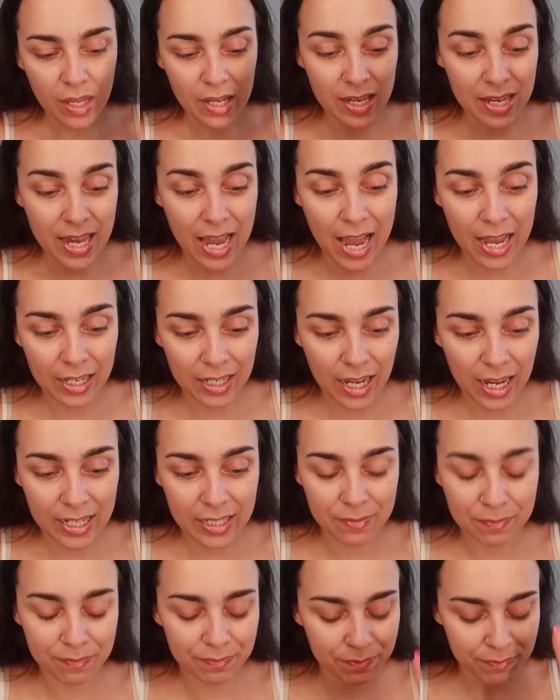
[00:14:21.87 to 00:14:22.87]
yeah,
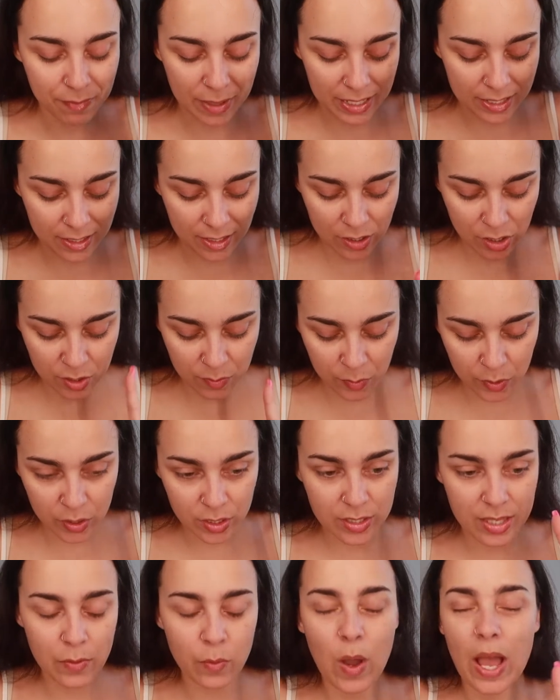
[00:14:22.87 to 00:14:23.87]
I my
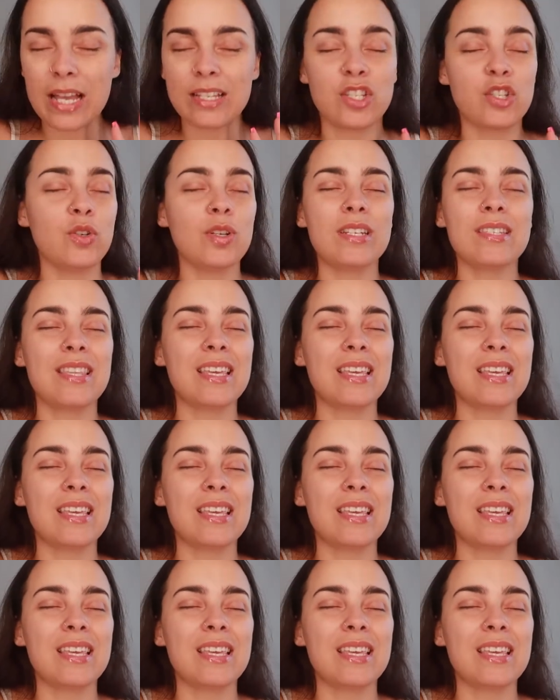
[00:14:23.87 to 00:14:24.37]
customers, as soon as